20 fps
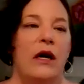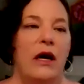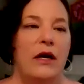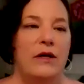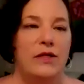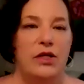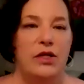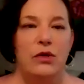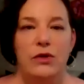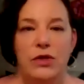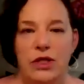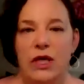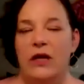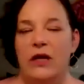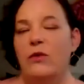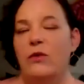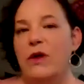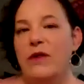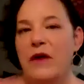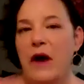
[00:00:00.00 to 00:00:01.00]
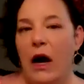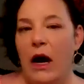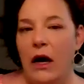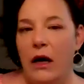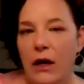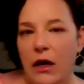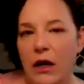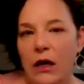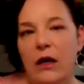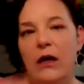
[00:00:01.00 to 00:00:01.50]
associated with
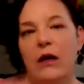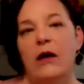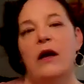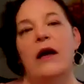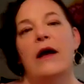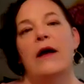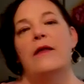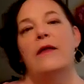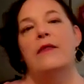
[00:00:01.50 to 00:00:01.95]
hunger